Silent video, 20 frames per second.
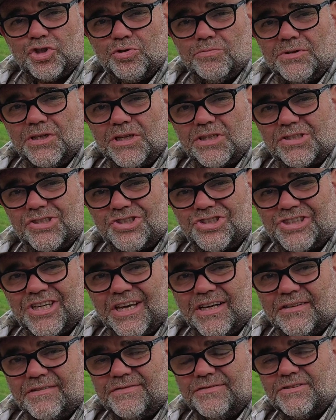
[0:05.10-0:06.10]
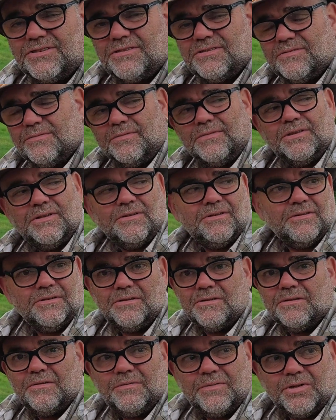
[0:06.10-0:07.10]
supermarket shelves
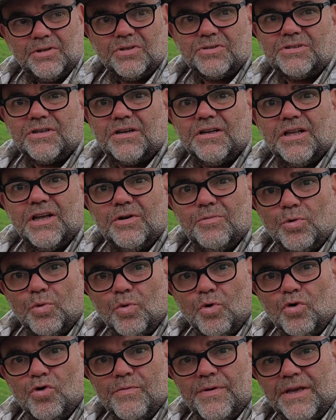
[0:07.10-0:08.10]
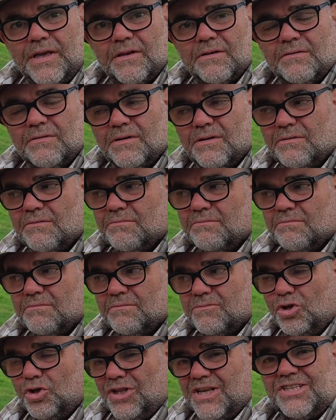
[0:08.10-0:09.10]
because of global warming.
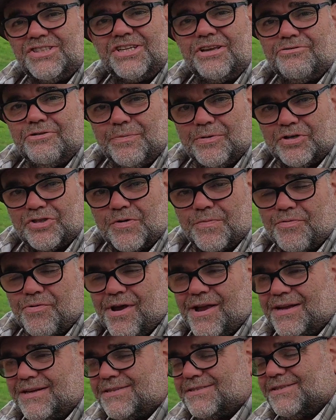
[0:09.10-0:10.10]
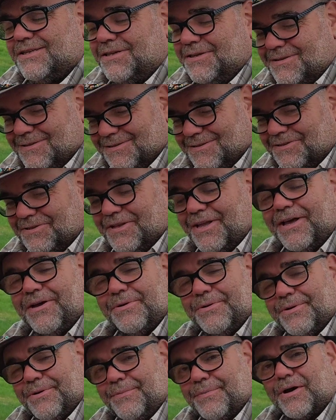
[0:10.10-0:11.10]
Not necessarily because of Brexit,
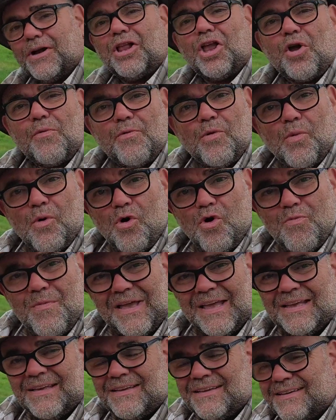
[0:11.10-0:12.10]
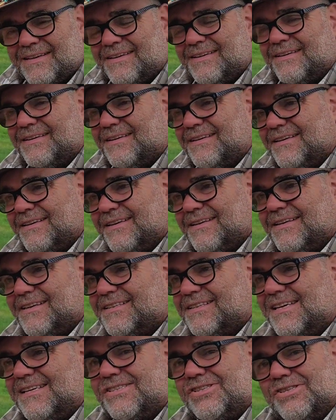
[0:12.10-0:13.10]
no, but global warming.
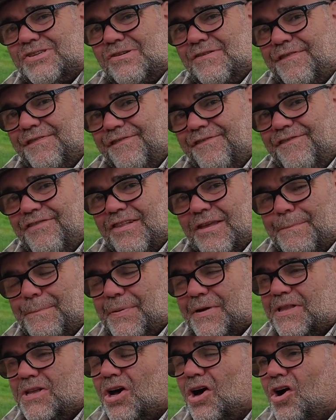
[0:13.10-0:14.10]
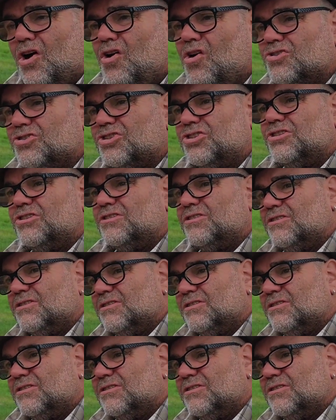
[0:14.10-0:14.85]
It's getting too flippin' hot.